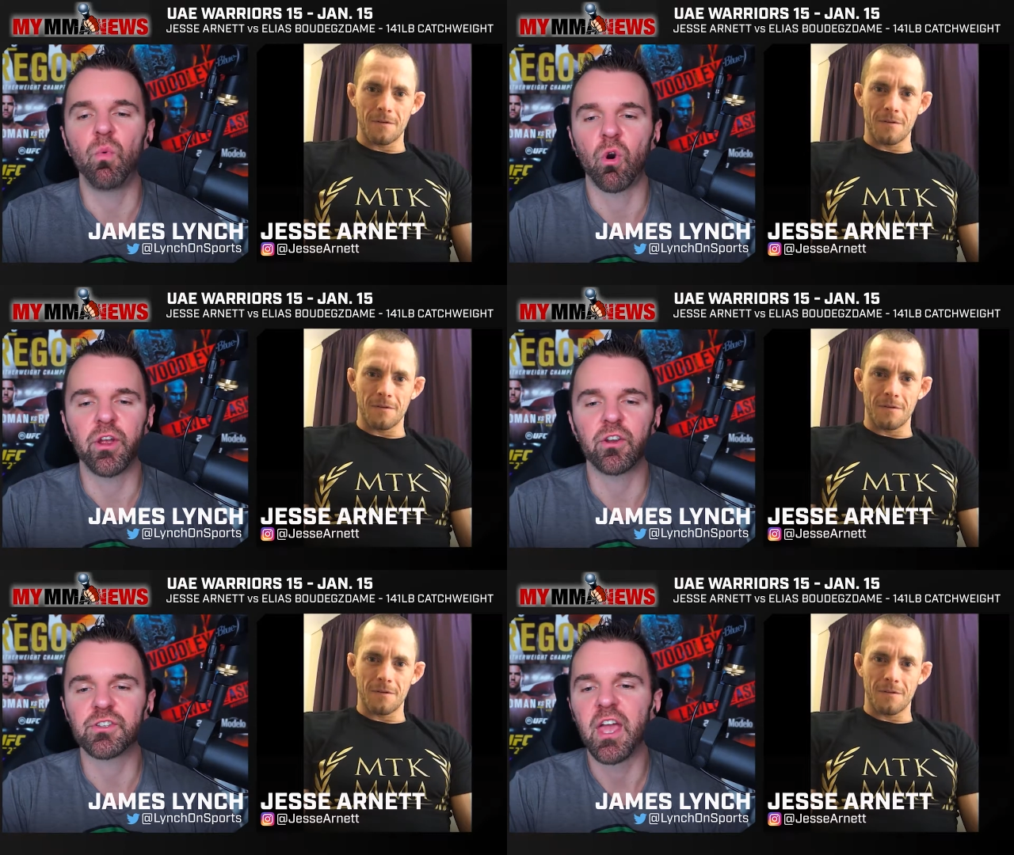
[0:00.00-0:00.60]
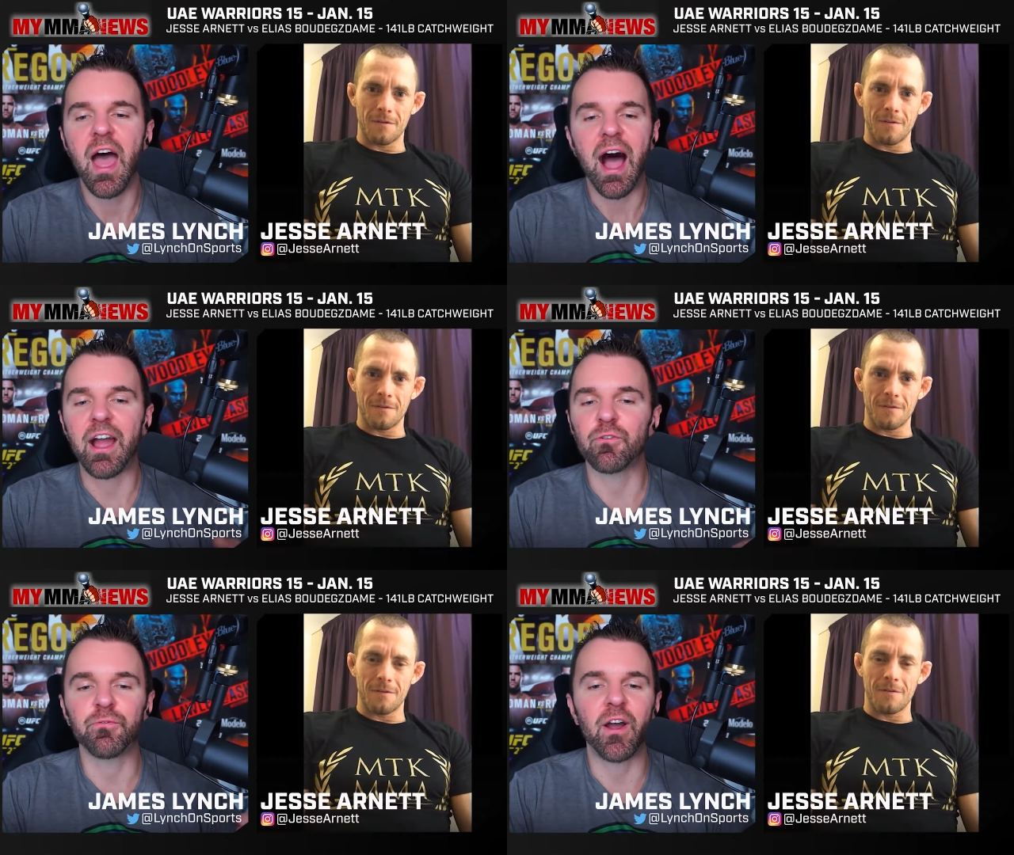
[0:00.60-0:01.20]
Speaker 1: Warriors. Uh,
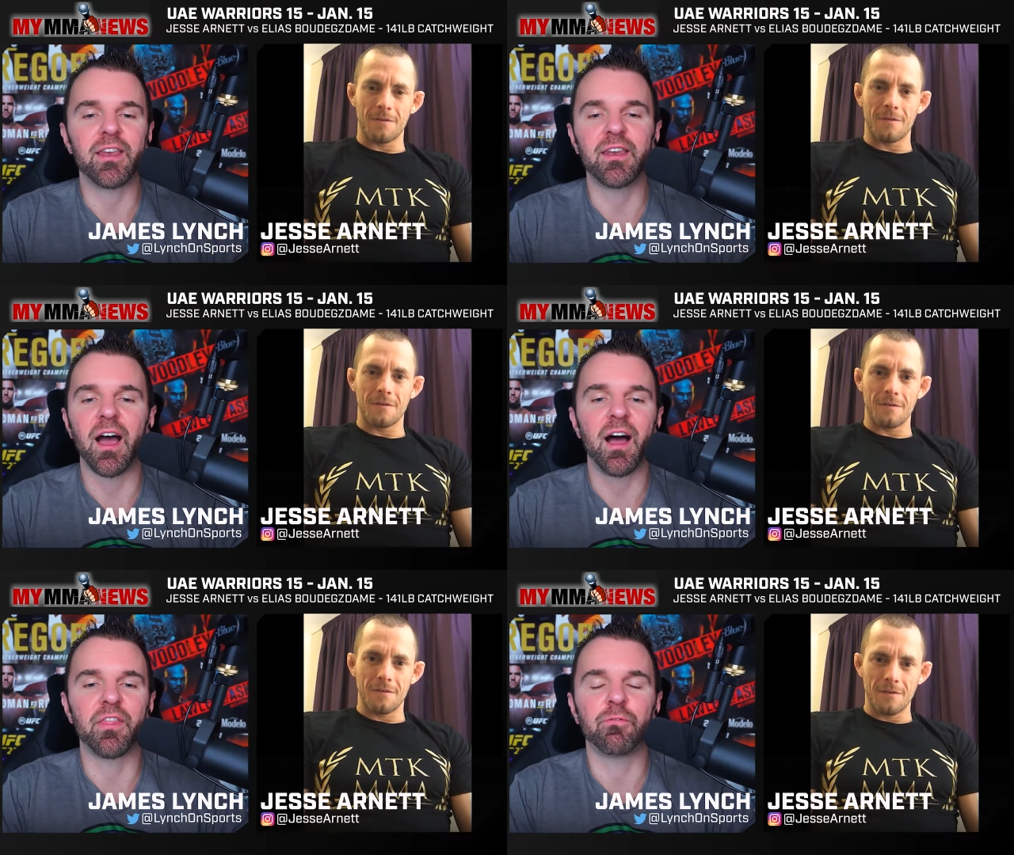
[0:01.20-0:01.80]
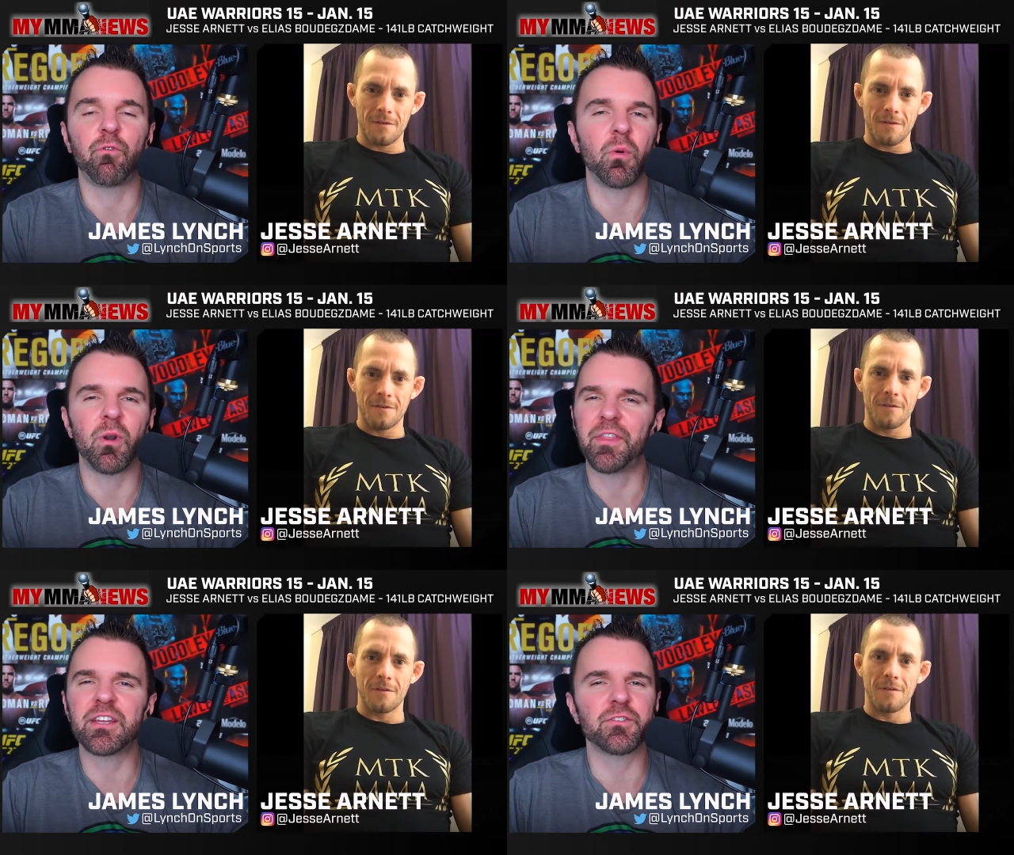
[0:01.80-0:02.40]
you're fighting uh, the
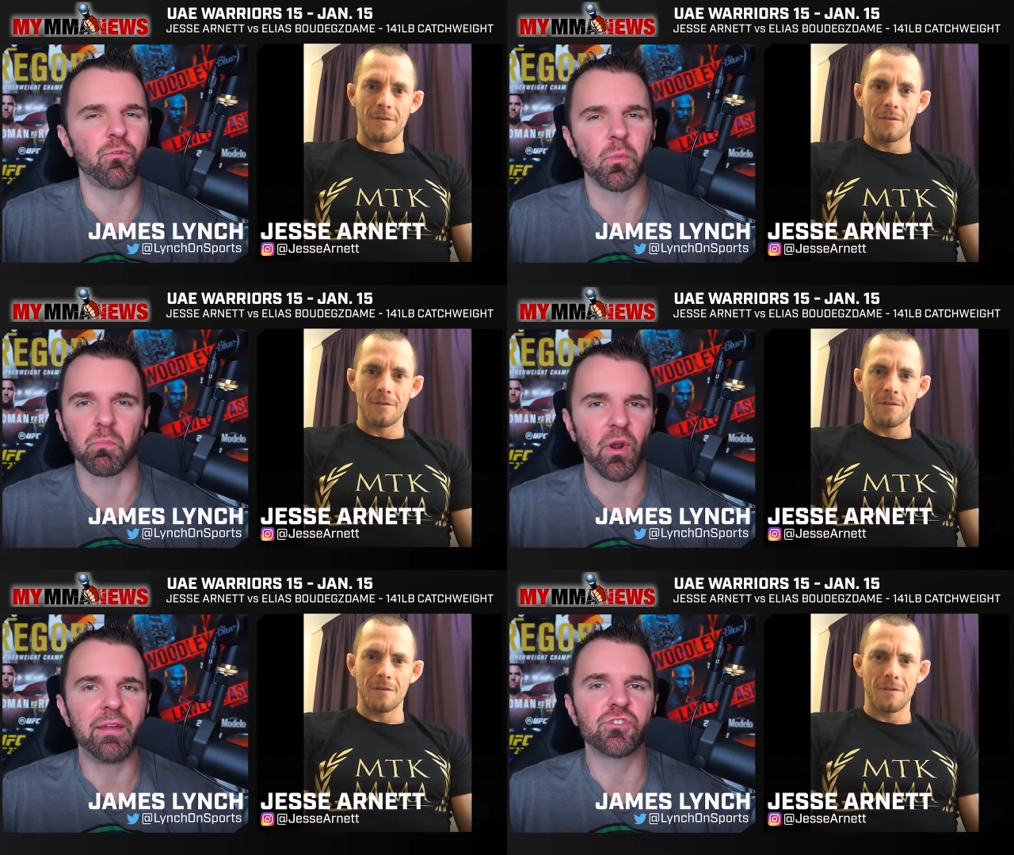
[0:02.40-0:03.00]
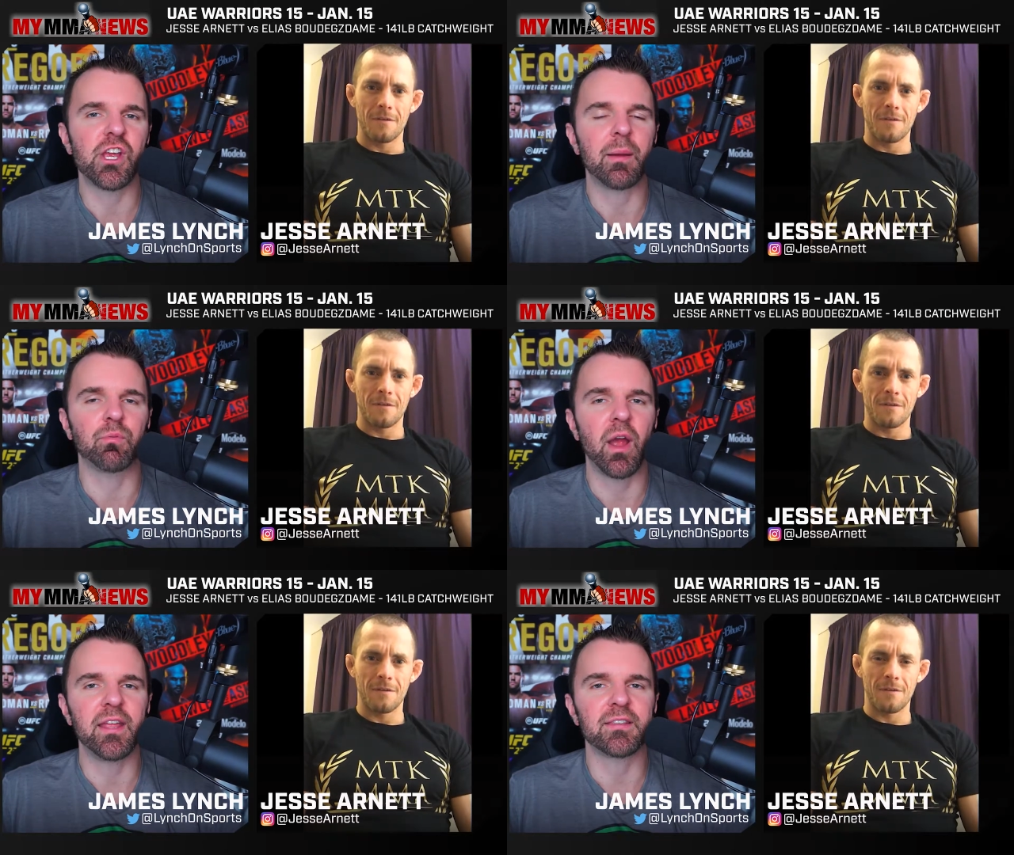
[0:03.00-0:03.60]
former, I think it's the former Brave champ,
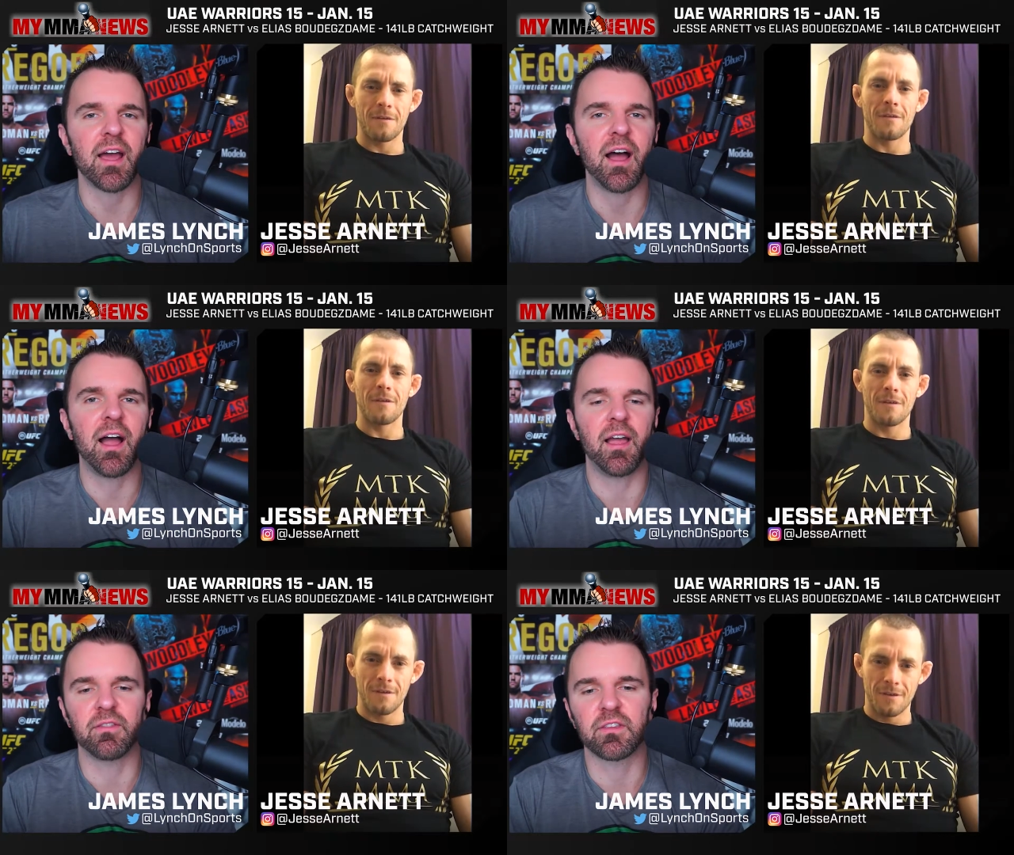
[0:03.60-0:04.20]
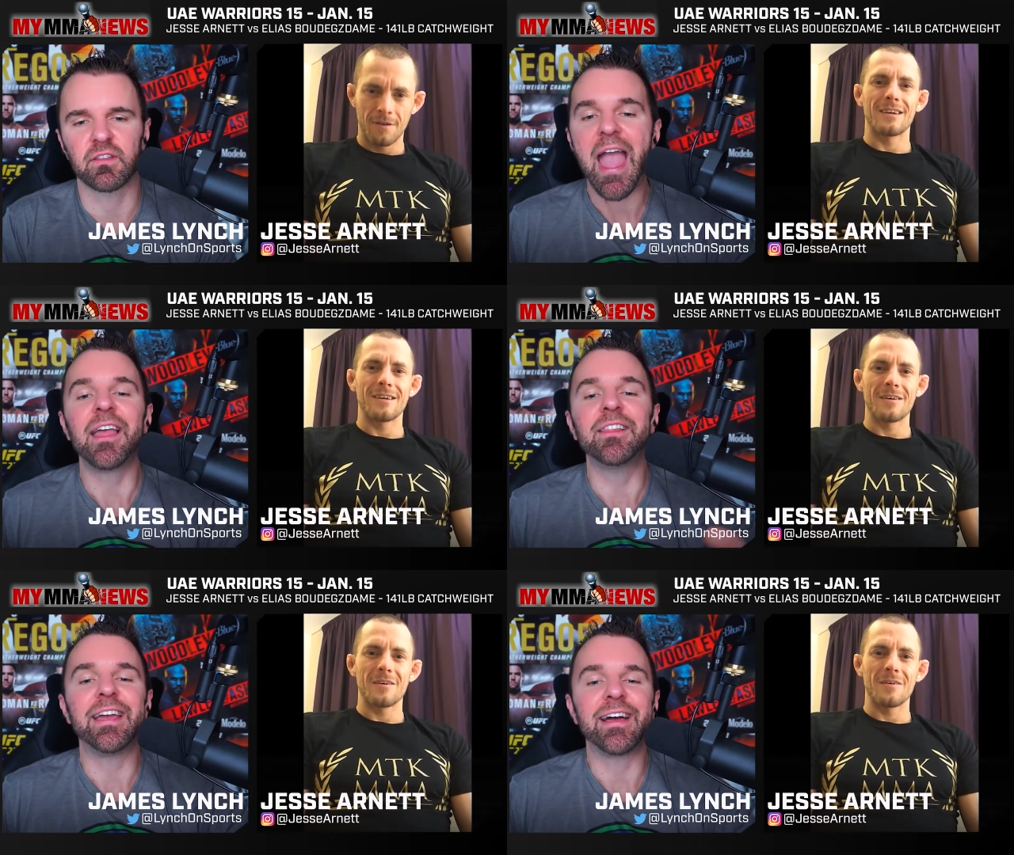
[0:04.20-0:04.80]
right? Uh,
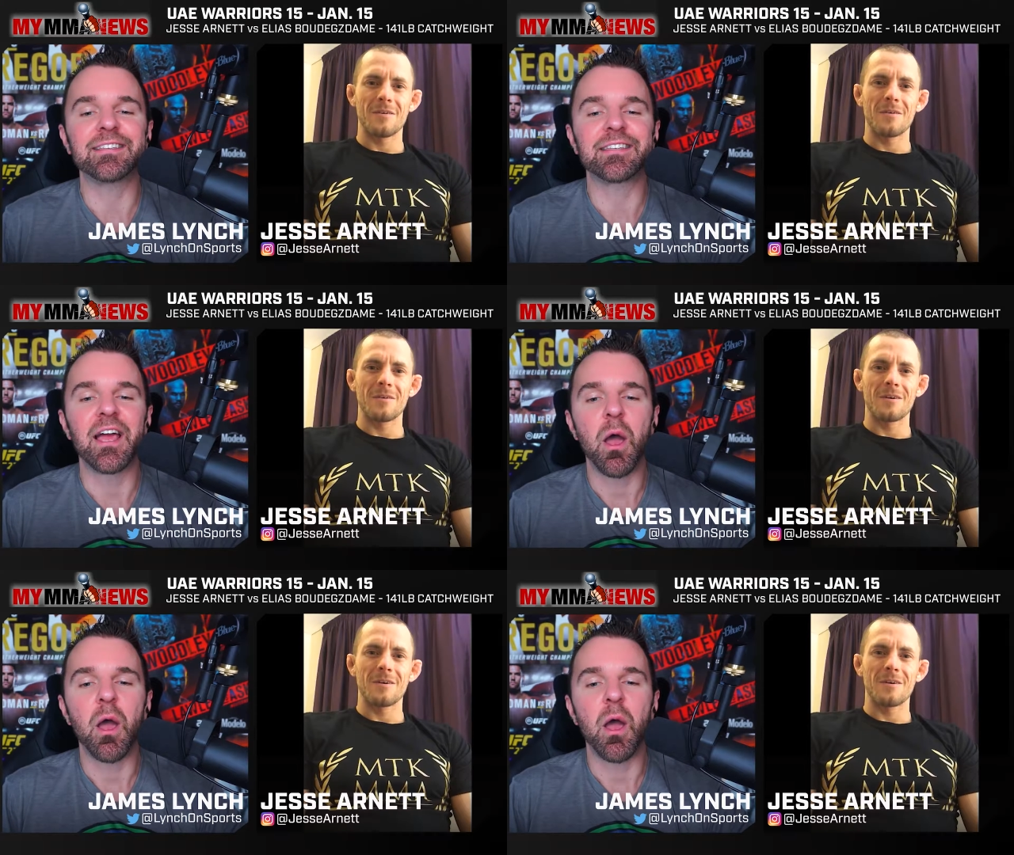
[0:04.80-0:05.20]
Elias